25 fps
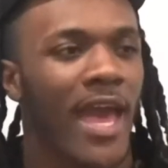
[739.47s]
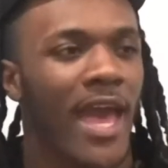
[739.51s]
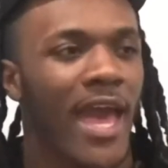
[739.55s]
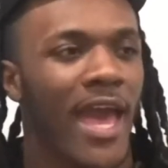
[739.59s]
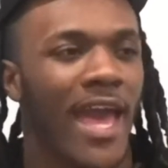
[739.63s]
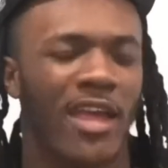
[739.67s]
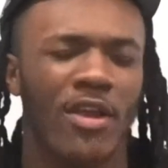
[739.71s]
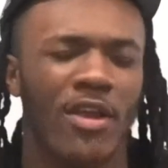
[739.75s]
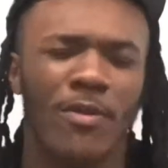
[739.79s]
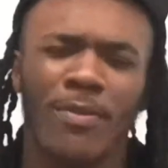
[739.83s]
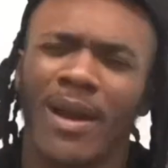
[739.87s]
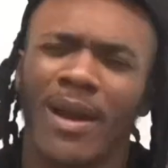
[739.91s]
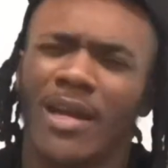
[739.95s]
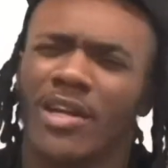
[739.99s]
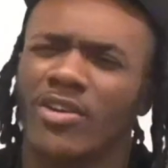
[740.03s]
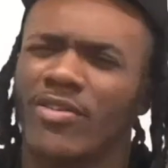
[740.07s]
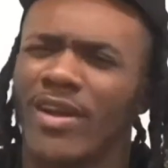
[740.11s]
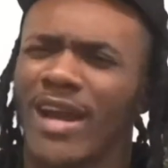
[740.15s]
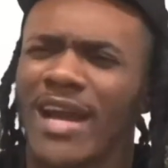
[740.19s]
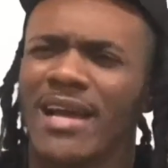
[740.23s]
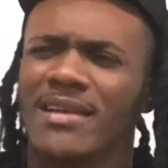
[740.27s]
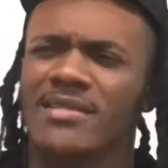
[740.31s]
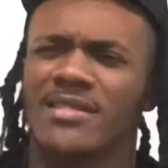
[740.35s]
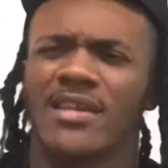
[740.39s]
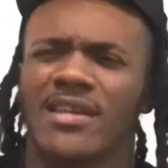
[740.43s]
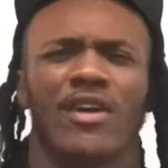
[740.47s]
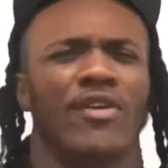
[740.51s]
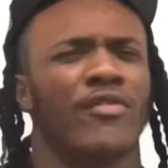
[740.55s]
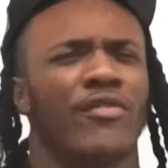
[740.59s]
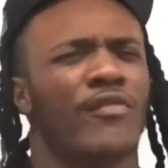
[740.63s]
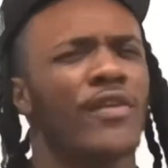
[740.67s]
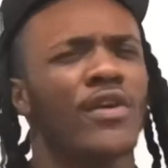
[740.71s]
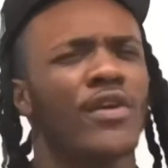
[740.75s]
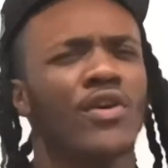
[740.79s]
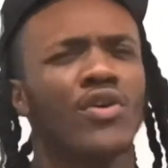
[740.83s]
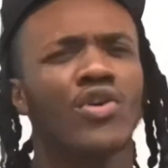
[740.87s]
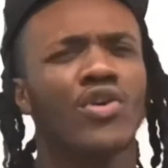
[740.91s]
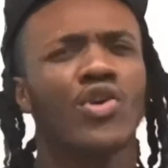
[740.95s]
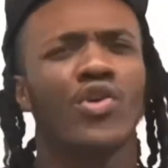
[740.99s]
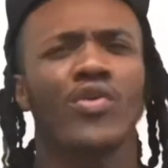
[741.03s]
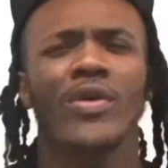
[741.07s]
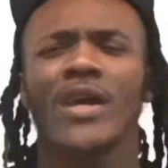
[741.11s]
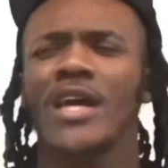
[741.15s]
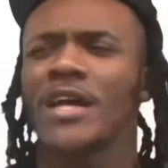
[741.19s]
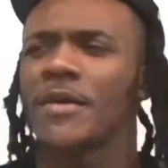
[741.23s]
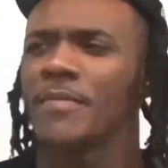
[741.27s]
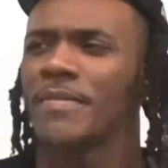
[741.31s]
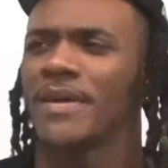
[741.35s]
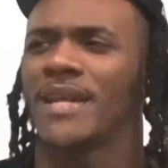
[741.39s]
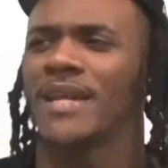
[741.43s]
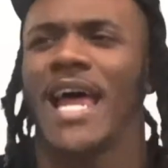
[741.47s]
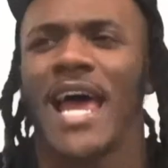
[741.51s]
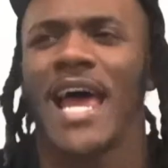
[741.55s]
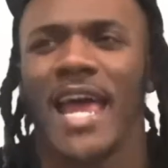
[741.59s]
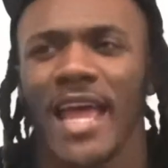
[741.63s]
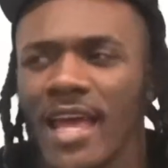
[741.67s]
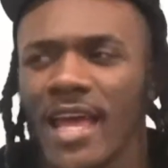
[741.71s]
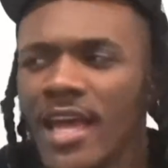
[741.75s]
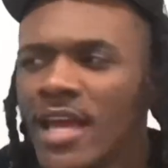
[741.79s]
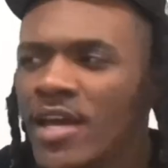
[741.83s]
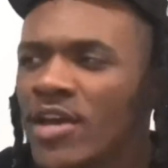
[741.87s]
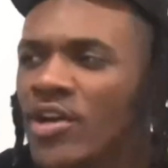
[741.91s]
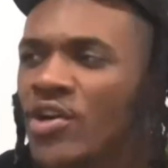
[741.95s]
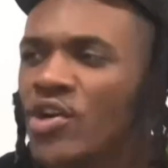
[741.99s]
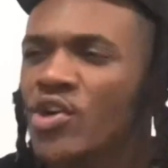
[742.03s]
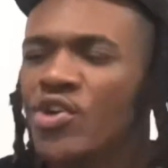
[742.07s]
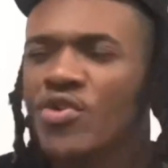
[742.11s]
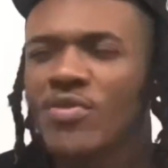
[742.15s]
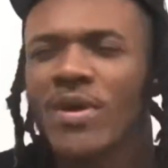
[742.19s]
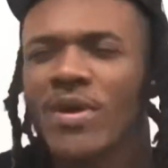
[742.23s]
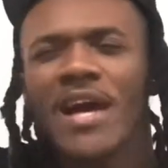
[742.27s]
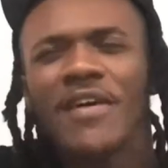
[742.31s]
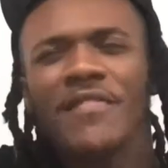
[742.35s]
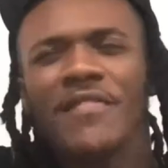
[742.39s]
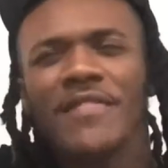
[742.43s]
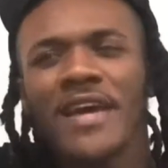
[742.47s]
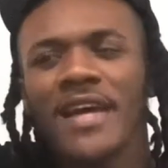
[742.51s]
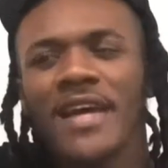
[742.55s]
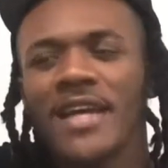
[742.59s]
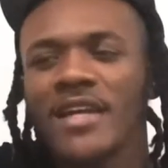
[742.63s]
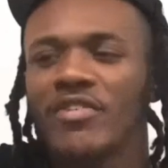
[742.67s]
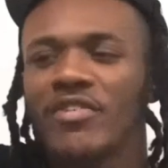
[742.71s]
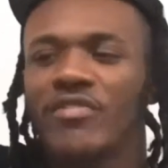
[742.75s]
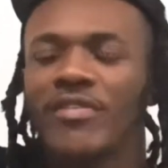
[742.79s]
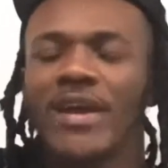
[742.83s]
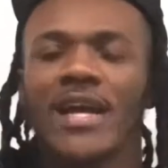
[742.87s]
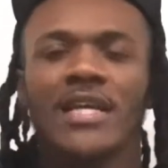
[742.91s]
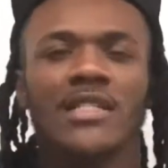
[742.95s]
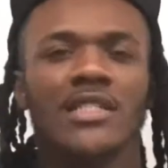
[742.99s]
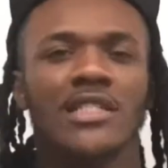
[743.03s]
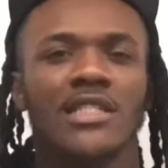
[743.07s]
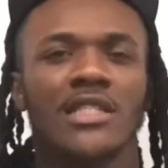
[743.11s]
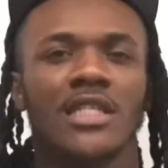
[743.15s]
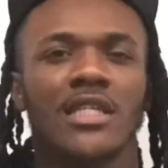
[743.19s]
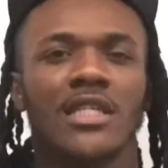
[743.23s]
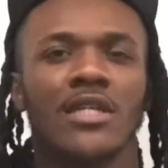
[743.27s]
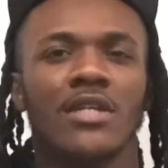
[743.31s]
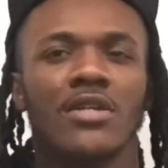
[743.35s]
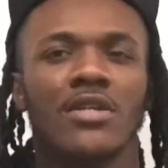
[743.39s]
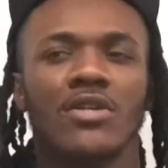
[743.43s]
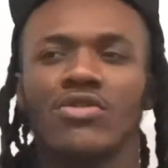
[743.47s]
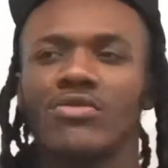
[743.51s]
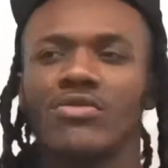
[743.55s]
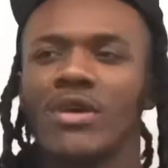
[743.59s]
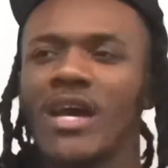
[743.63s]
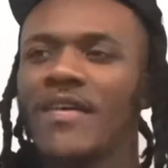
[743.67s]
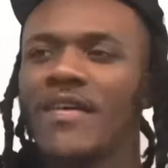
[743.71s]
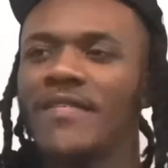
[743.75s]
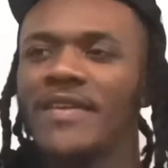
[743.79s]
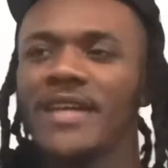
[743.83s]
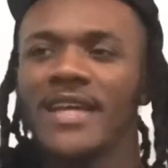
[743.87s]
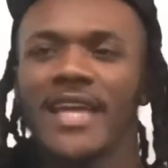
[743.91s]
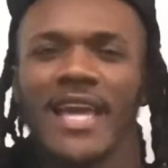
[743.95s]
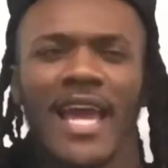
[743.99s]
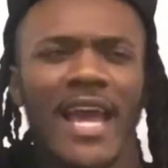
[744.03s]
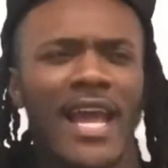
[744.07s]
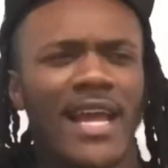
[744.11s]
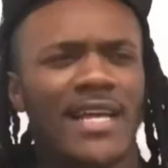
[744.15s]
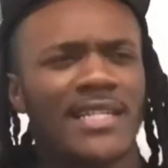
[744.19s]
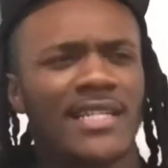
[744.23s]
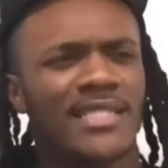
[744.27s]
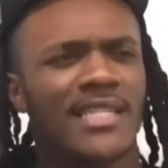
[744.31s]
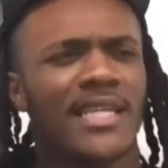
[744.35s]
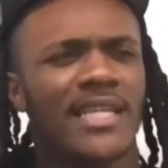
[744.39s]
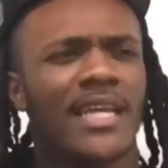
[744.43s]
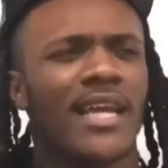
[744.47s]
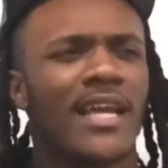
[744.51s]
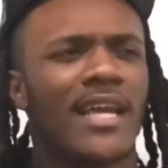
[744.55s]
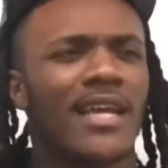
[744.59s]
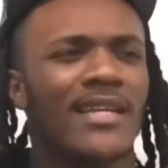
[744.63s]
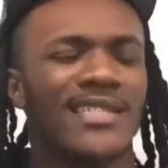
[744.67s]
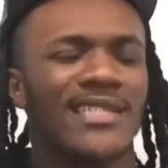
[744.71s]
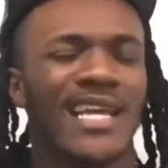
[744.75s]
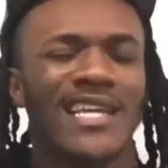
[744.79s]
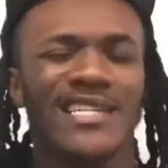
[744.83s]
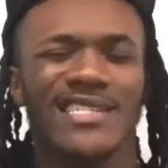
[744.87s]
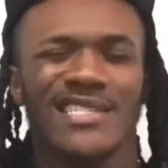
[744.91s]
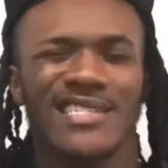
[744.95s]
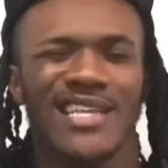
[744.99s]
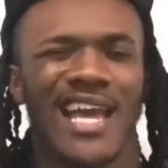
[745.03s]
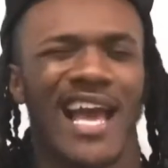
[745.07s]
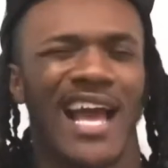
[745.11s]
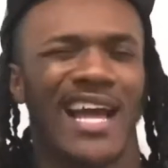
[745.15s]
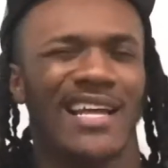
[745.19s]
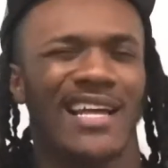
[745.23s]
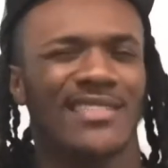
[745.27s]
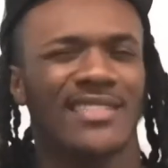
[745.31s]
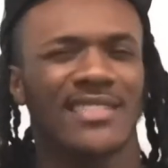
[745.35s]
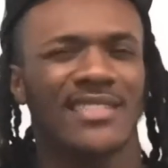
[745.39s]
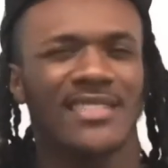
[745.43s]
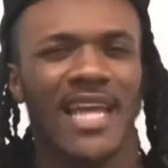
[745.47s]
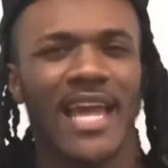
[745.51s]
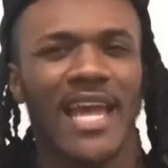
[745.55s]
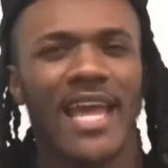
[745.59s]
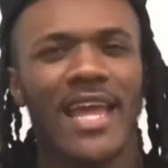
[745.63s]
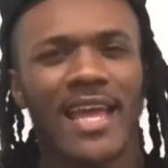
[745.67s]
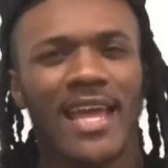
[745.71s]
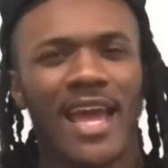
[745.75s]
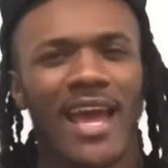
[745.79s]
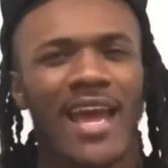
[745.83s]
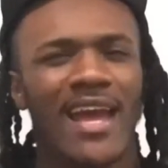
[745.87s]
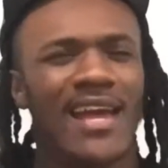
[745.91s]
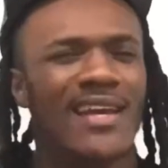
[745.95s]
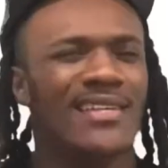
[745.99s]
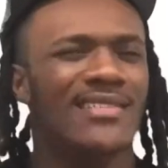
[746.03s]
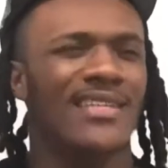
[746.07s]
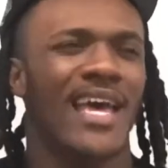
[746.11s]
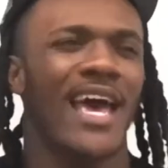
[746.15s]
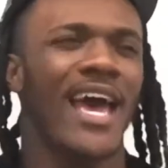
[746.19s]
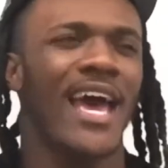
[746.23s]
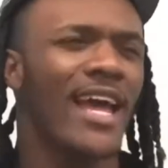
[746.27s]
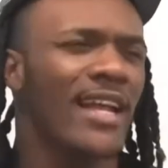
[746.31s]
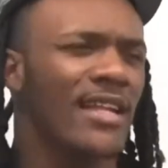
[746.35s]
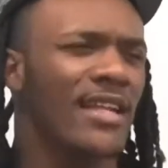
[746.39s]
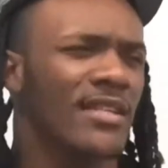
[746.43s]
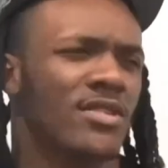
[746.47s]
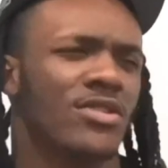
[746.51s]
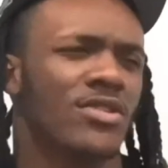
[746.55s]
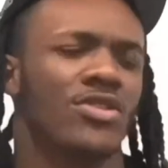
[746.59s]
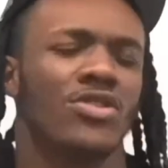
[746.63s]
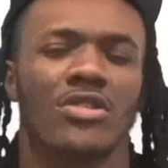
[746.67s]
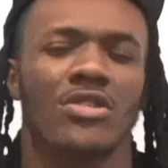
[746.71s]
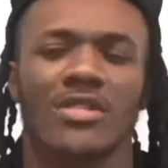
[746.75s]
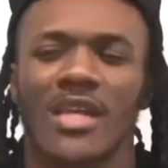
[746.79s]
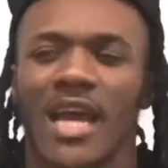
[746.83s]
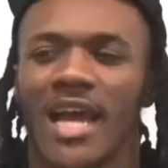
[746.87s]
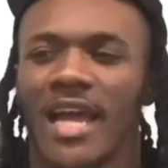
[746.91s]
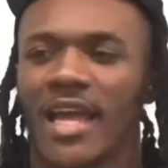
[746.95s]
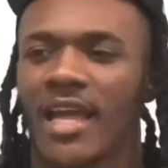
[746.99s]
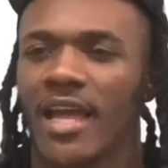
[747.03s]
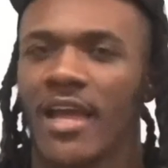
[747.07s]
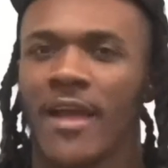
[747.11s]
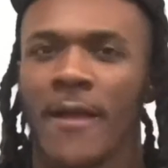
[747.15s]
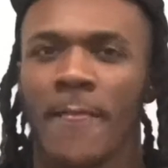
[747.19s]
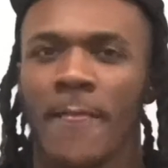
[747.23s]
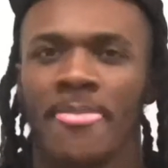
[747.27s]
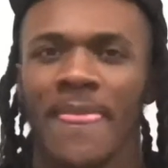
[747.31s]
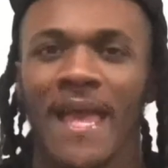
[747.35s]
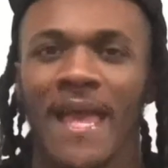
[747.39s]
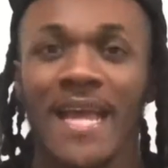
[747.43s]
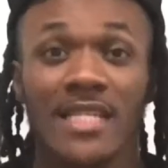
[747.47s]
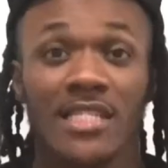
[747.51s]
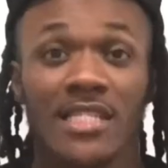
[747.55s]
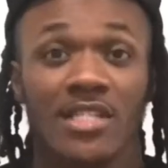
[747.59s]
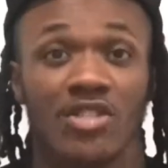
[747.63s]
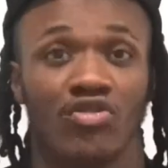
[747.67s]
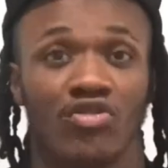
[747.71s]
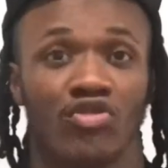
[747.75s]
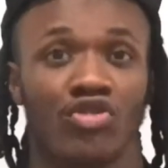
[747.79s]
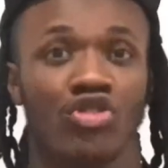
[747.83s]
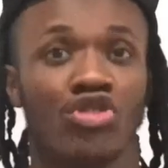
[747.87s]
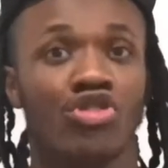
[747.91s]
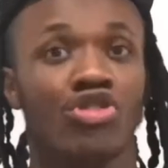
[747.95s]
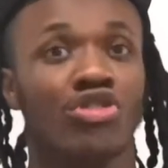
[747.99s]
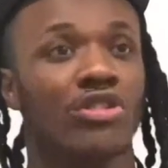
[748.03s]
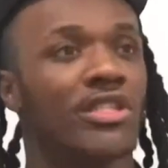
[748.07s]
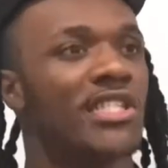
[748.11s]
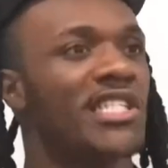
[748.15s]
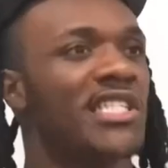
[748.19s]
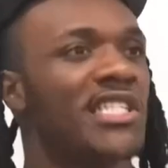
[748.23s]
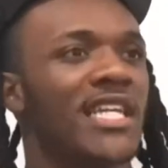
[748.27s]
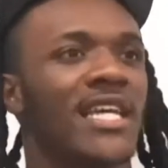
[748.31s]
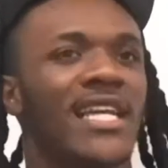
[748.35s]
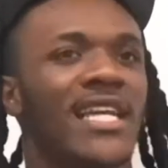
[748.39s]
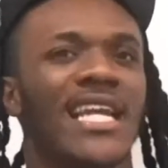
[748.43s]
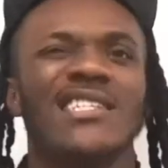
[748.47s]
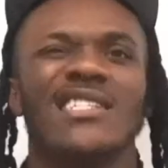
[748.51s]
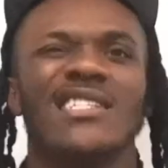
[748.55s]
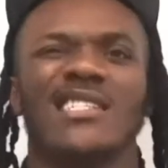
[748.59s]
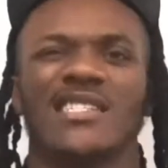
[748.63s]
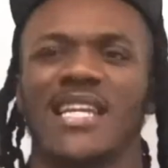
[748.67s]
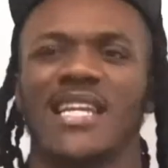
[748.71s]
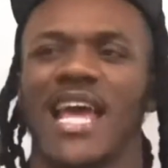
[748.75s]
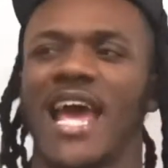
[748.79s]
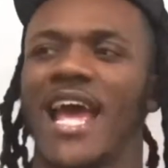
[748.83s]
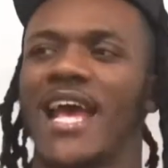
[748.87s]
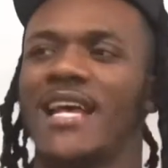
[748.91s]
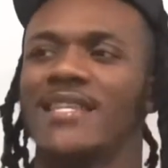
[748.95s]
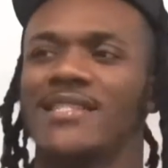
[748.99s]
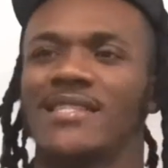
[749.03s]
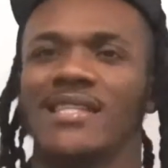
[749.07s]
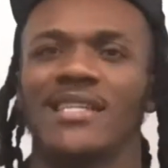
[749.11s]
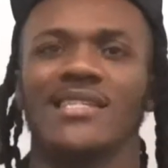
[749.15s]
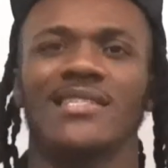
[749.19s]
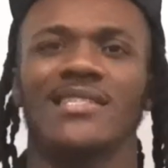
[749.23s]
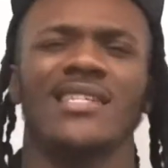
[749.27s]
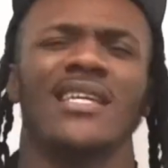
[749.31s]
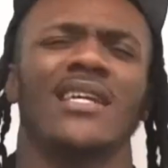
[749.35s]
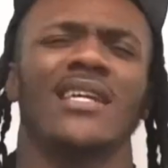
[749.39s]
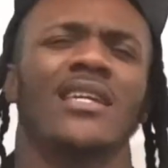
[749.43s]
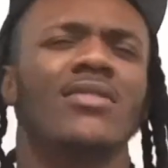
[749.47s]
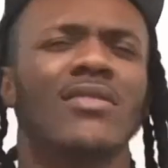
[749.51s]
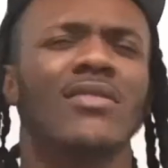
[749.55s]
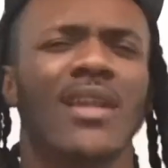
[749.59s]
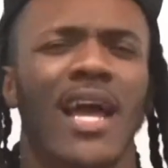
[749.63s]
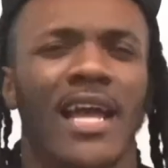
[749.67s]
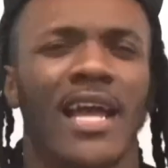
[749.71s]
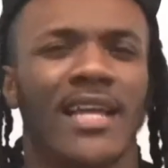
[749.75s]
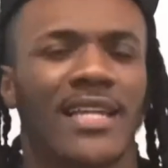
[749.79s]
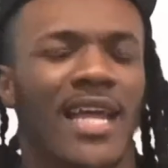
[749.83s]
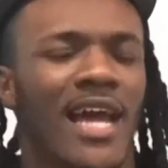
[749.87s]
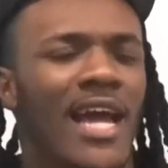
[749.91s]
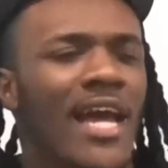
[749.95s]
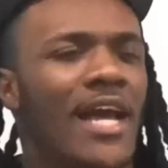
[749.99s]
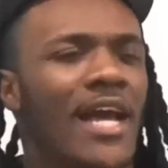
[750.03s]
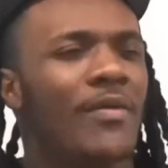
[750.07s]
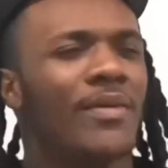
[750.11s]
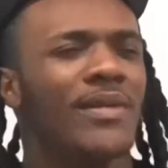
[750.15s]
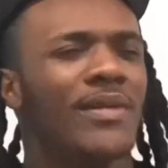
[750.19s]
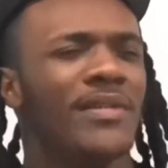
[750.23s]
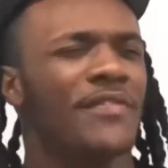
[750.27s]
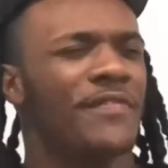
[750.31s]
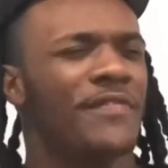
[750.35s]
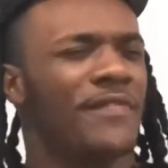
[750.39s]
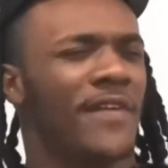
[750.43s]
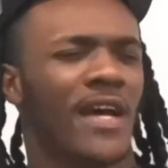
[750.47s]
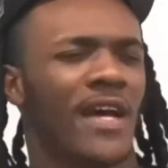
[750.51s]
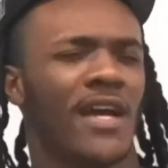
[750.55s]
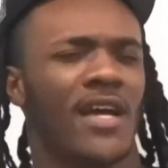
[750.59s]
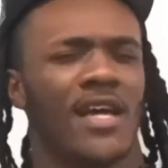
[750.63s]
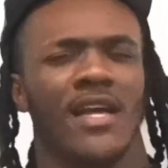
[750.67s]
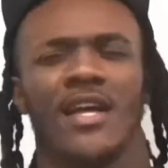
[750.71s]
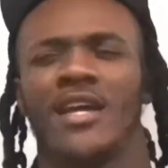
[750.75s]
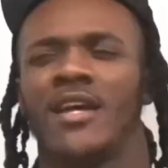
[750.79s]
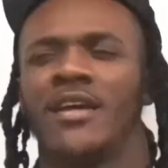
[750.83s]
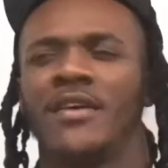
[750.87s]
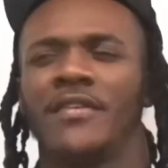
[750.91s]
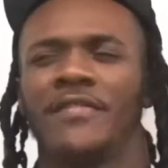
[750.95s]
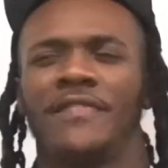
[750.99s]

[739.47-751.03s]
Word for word: and you about to grab something real quick, but like, whoever at the register, whoever the cash is, they just got a stank ass attitude. Like they just rude as shit. They just nasty as shit. You like, damn, what the fuck?